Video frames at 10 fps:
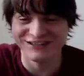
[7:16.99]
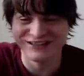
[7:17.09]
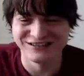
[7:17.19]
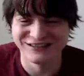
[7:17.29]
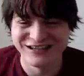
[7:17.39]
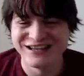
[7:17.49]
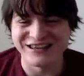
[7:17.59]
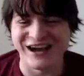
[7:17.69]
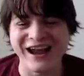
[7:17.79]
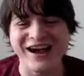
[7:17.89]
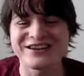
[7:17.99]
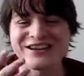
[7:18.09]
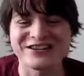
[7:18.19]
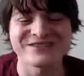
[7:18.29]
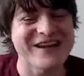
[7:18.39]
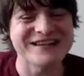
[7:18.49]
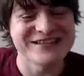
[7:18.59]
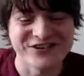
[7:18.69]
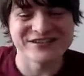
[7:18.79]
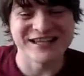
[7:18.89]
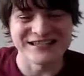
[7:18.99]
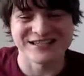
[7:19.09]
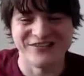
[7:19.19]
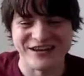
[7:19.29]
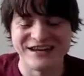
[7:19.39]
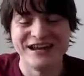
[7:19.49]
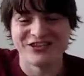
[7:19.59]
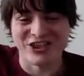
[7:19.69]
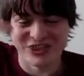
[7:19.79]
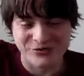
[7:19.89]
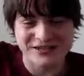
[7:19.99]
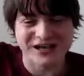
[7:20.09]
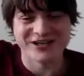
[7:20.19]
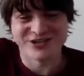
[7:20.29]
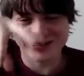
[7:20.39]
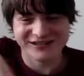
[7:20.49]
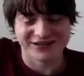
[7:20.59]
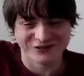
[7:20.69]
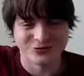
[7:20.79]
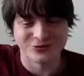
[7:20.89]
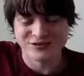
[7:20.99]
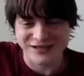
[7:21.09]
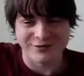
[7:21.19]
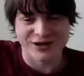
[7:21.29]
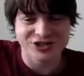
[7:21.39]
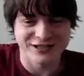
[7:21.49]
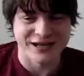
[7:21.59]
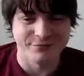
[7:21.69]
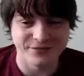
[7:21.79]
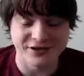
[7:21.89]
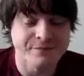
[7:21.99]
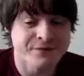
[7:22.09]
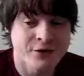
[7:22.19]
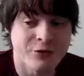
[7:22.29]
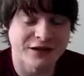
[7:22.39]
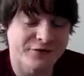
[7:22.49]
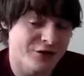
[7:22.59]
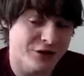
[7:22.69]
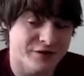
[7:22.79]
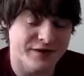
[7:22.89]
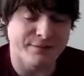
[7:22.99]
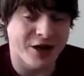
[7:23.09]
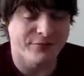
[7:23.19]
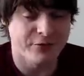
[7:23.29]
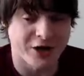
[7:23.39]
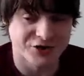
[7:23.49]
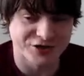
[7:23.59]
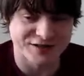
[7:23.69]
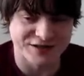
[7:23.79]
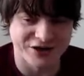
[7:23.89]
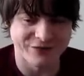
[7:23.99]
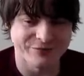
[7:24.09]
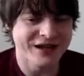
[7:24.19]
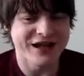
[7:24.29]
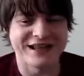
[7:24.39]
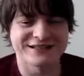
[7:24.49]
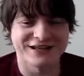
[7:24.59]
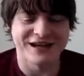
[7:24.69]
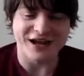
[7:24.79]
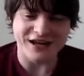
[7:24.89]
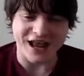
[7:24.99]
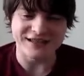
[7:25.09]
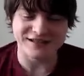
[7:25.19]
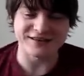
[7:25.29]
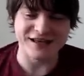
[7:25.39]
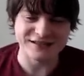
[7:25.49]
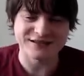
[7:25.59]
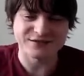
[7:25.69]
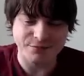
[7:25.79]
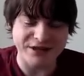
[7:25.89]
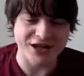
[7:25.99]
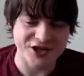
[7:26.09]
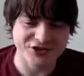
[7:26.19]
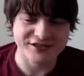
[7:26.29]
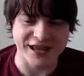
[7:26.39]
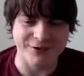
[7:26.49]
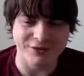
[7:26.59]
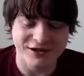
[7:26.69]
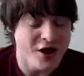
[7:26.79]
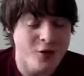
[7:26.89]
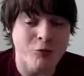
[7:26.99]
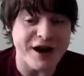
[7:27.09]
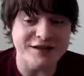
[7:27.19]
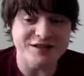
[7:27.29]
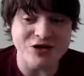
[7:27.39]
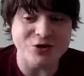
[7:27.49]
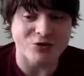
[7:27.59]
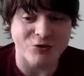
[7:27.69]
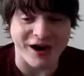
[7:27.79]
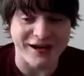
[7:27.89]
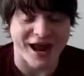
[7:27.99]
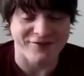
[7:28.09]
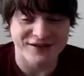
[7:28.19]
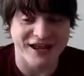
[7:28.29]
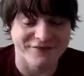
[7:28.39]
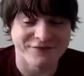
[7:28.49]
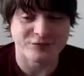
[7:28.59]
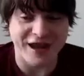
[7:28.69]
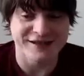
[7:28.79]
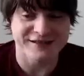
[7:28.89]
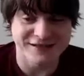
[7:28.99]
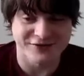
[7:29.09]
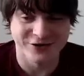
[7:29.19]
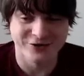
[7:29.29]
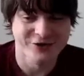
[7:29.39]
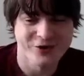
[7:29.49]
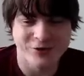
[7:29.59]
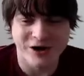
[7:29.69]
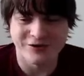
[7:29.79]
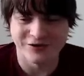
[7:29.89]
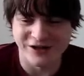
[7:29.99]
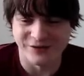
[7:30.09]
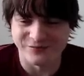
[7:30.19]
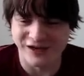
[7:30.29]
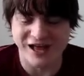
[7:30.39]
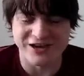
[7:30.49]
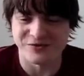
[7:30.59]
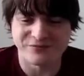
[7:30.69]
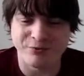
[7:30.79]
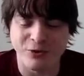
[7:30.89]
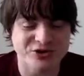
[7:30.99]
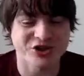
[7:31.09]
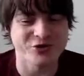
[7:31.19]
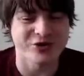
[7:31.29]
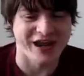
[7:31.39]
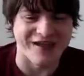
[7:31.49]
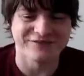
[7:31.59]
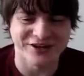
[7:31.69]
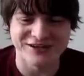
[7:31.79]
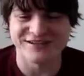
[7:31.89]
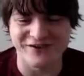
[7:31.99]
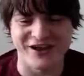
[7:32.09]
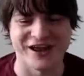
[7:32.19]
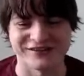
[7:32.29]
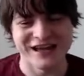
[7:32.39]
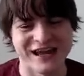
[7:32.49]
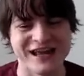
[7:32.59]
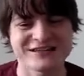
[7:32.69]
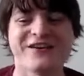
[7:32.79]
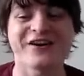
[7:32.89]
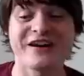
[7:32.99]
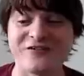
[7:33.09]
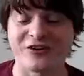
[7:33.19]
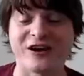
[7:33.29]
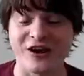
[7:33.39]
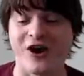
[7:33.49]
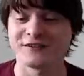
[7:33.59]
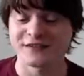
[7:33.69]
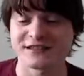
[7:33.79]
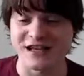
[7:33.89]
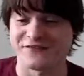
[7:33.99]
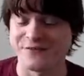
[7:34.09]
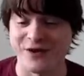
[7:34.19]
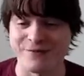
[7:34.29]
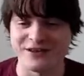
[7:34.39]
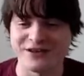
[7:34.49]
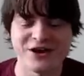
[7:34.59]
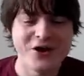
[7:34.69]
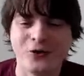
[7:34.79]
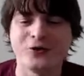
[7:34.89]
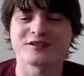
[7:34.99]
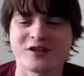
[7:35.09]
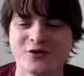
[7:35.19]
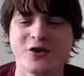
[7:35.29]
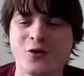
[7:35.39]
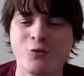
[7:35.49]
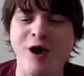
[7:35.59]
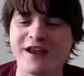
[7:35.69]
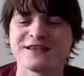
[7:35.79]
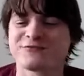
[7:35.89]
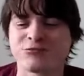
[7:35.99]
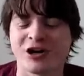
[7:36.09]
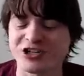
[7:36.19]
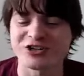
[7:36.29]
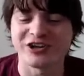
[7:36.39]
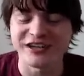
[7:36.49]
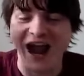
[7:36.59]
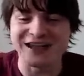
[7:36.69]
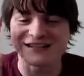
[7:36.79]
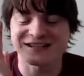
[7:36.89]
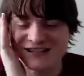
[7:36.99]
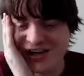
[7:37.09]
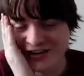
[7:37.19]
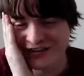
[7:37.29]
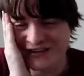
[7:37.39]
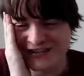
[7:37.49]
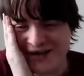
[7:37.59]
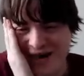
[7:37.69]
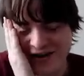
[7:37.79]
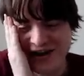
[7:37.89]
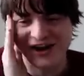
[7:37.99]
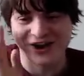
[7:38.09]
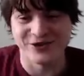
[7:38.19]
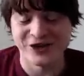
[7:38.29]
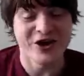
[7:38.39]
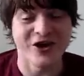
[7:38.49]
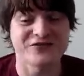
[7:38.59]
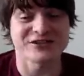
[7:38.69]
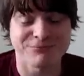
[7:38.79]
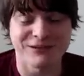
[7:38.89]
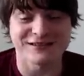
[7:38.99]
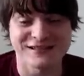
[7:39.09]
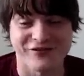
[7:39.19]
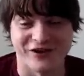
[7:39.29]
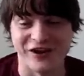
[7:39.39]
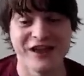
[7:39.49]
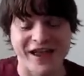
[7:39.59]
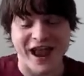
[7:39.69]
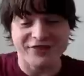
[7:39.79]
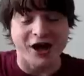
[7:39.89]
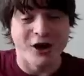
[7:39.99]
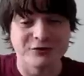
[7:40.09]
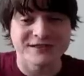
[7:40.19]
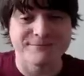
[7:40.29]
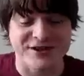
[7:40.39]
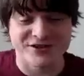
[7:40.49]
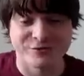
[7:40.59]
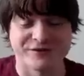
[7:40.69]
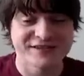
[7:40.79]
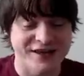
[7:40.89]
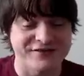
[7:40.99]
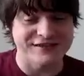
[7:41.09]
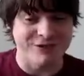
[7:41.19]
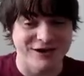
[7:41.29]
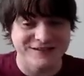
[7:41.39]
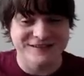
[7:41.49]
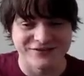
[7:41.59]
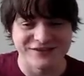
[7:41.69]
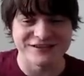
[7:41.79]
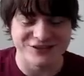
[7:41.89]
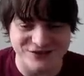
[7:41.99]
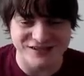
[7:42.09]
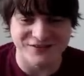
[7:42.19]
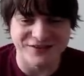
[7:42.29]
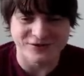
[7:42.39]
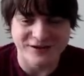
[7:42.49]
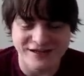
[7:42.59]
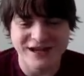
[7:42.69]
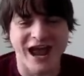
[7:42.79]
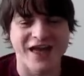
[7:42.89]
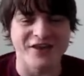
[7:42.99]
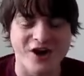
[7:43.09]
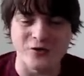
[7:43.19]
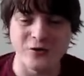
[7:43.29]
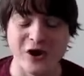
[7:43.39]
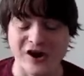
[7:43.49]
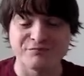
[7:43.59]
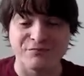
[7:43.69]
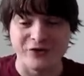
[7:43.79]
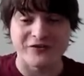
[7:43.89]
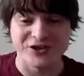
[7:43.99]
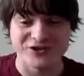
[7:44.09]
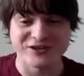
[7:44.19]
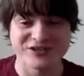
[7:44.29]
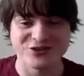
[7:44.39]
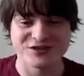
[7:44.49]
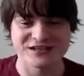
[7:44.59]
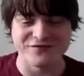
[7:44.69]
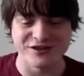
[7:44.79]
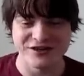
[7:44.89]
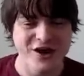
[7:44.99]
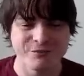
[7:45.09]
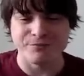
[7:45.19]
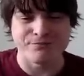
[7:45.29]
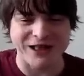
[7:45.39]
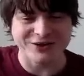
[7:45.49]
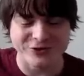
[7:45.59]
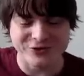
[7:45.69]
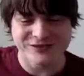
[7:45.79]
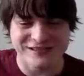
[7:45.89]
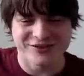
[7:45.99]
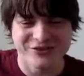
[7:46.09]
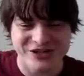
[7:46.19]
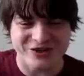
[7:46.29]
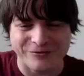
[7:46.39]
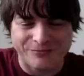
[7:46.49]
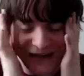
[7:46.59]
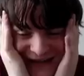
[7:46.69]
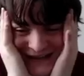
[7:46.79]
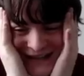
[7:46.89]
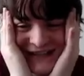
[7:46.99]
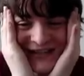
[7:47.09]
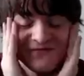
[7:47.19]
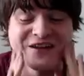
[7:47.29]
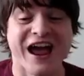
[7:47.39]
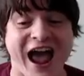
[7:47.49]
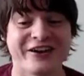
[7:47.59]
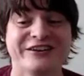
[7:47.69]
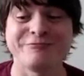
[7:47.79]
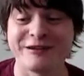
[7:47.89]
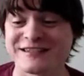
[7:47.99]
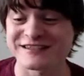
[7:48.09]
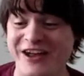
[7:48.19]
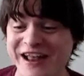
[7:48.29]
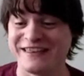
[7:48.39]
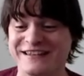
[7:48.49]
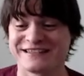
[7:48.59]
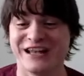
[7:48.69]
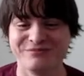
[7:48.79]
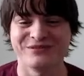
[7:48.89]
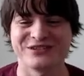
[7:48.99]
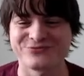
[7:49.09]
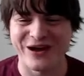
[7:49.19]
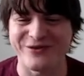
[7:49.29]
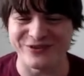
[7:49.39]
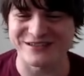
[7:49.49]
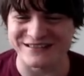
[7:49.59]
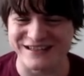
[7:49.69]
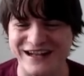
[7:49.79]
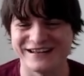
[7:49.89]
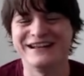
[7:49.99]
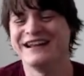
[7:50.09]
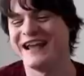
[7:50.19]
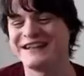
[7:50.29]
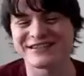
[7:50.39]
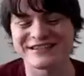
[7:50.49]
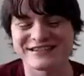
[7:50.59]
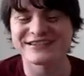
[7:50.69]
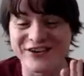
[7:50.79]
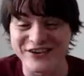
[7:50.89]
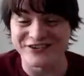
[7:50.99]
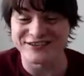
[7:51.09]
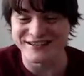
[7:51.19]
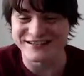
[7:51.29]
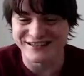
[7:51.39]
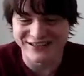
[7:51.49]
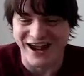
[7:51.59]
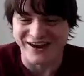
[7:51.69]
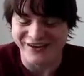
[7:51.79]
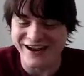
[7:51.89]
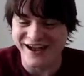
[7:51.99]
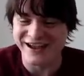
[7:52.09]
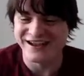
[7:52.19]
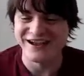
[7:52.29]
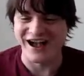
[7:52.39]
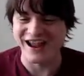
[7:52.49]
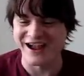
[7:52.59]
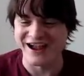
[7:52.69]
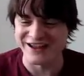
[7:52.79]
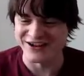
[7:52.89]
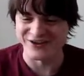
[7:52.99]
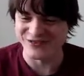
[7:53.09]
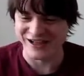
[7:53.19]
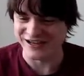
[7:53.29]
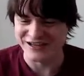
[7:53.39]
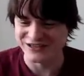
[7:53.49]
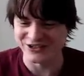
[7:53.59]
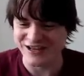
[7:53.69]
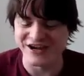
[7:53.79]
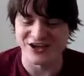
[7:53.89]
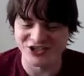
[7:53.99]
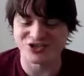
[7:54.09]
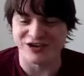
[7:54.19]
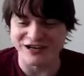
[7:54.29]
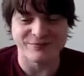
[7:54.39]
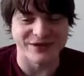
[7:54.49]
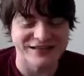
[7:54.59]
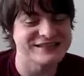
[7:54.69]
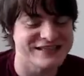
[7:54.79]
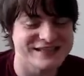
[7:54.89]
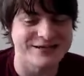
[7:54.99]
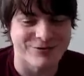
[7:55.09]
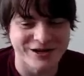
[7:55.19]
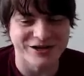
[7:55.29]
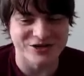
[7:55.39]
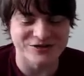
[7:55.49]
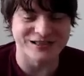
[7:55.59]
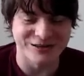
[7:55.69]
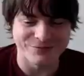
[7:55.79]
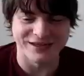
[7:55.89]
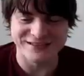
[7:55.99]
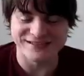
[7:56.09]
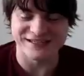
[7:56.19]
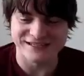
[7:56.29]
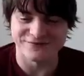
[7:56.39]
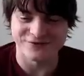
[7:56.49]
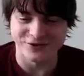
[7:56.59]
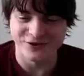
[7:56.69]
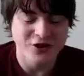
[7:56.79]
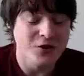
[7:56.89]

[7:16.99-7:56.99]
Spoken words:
it just makes no sense to me that those countries are all sequentially numbered. Well, if you look at the purple countries in Europe, it's like, okay, so there's the big countries get one. Why does Ukraine have to get 380 while, you know, I don't know, Portugal can have 35? It's very, very odd stuff, in my opinion. Also, why is Russia and Kazakhstan on the same area code of just plus 7? They had the whole spectrum of 71, 72, 73, and the whole of both countries use 7, but Belarus is on the European system? How did we assign these numbers? When was it done? It's just so interesting to look at, right? I, you know, like, looking at Australia being 61 and New Zealand being 64,